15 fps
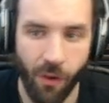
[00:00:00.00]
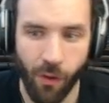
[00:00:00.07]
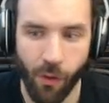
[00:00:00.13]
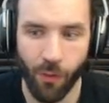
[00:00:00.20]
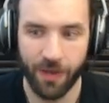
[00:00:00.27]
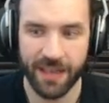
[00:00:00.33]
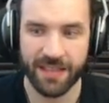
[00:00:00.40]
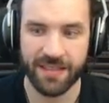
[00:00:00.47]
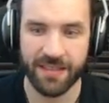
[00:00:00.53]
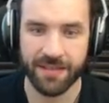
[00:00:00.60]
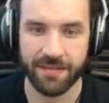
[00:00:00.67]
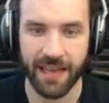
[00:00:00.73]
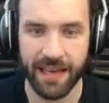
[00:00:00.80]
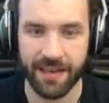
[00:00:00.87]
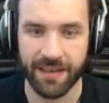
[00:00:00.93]
oh,
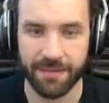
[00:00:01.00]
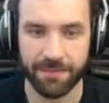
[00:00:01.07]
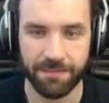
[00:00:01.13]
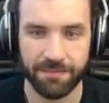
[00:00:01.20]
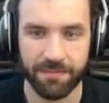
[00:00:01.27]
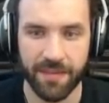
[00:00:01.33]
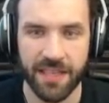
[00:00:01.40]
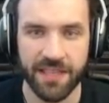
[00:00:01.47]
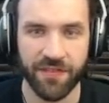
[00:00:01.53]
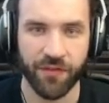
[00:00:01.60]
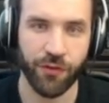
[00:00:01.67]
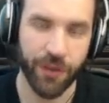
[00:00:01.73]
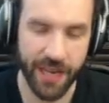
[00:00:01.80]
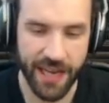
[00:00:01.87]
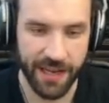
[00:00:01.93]
it's like, it's
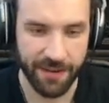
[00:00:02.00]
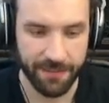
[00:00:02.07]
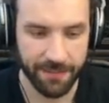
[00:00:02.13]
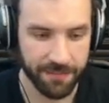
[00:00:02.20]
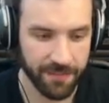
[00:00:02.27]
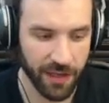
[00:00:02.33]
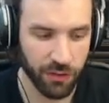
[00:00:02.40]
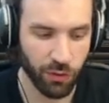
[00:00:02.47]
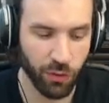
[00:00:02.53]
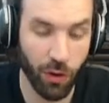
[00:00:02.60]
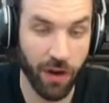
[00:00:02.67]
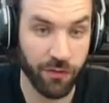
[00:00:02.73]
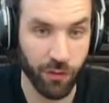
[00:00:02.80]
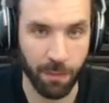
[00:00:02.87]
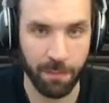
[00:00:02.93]
free, like you do
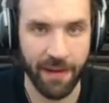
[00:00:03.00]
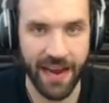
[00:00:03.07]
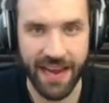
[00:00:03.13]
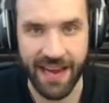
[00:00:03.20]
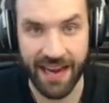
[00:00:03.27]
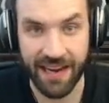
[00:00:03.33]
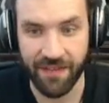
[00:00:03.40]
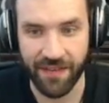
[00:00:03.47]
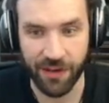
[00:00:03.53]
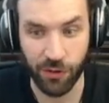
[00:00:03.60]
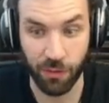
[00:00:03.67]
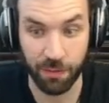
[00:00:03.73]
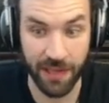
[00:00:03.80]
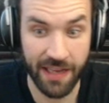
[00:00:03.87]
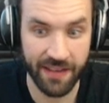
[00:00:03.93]
not have to pay anything
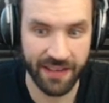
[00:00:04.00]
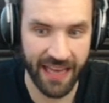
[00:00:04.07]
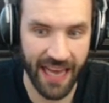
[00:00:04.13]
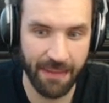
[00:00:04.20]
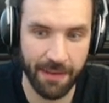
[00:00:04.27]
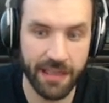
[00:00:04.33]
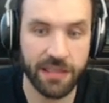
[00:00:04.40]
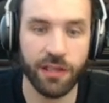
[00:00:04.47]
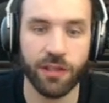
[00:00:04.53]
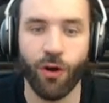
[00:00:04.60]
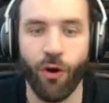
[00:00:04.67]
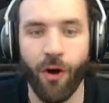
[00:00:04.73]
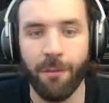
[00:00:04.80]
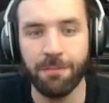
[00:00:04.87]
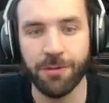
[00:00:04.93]
to play the game, it's an
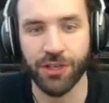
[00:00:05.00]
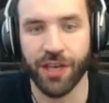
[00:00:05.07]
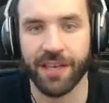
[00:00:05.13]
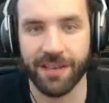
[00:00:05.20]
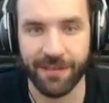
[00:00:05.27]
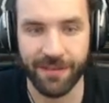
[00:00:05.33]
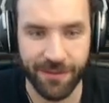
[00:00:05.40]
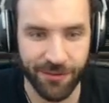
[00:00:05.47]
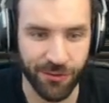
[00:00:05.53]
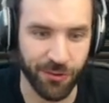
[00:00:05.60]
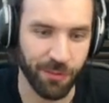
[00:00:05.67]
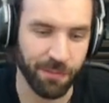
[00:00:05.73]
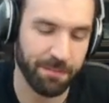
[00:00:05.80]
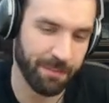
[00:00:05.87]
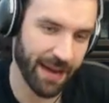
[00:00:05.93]
option
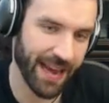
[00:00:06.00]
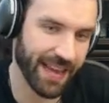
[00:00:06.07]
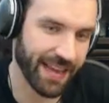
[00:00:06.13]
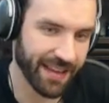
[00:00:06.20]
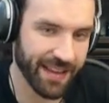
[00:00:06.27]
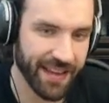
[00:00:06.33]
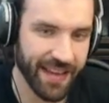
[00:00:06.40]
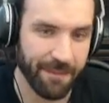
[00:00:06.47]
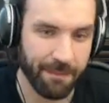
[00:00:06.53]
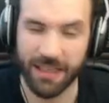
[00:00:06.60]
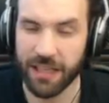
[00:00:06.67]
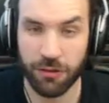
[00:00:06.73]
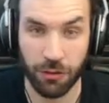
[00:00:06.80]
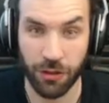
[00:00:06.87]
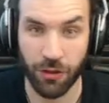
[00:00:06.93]
to pay.
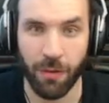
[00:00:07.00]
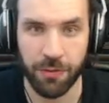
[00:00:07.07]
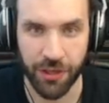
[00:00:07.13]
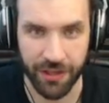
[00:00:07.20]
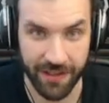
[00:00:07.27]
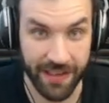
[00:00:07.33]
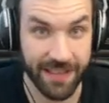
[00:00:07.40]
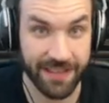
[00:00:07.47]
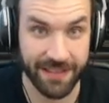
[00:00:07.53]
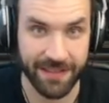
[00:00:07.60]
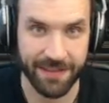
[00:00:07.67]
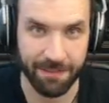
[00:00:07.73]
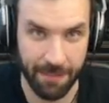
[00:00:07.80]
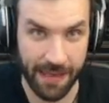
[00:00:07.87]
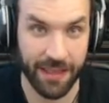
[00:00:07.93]
But it's not an option,
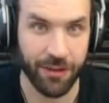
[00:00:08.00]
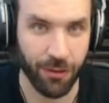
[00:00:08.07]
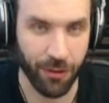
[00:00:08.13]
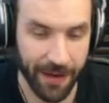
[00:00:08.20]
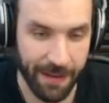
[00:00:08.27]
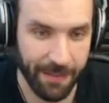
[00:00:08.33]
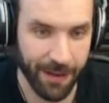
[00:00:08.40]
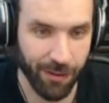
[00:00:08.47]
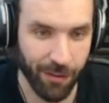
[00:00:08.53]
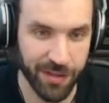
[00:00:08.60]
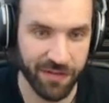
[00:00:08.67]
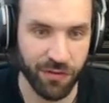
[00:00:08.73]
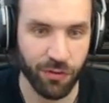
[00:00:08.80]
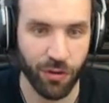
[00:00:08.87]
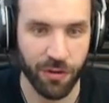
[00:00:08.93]
it's mandatory,
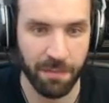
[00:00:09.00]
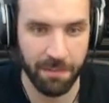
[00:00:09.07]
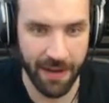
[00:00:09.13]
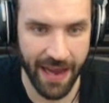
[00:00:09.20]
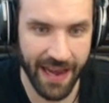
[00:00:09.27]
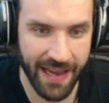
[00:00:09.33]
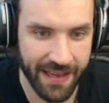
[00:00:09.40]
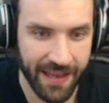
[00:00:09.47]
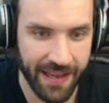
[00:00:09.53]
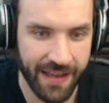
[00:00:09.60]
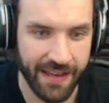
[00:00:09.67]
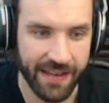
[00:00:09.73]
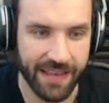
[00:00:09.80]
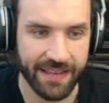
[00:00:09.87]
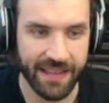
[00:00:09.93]
because if you don't pay,
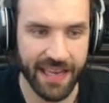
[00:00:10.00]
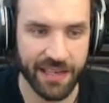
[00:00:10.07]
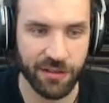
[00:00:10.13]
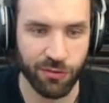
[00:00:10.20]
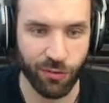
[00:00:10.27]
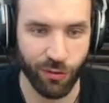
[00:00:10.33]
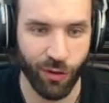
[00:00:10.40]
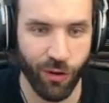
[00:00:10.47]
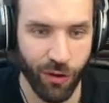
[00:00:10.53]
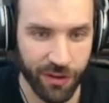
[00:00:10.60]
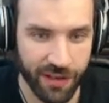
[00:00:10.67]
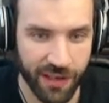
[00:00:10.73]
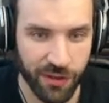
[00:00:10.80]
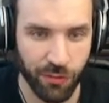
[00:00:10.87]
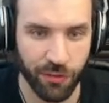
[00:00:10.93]
it takes too
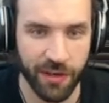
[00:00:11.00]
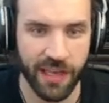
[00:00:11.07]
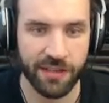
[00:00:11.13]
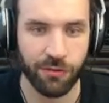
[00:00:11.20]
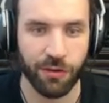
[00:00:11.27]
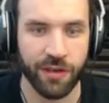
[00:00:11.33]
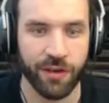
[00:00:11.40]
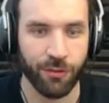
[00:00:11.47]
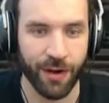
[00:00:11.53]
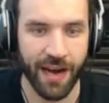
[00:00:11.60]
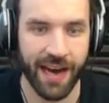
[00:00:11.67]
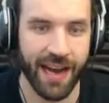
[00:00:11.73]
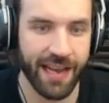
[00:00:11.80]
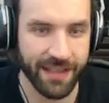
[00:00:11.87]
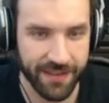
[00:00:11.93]
long, you get to
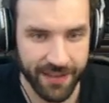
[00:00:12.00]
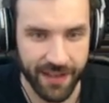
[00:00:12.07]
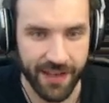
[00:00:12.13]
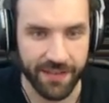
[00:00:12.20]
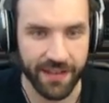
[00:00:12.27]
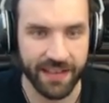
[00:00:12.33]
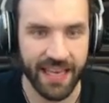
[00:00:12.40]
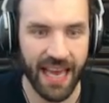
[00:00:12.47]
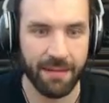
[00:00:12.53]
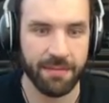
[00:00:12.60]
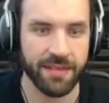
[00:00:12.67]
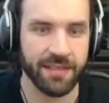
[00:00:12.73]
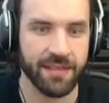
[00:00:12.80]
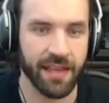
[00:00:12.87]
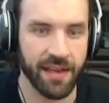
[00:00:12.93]
grind, the game
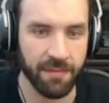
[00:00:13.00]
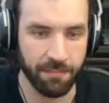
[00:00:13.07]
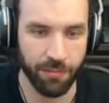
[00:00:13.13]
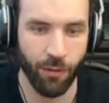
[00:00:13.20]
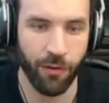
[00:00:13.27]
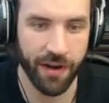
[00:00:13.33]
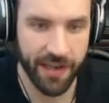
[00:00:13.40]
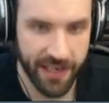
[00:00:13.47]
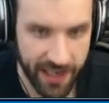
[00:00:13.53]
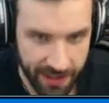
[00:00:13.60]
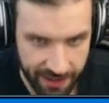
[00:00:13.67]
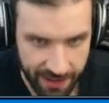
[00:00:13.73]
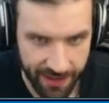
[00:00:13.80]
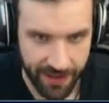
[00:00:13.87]
is like boring,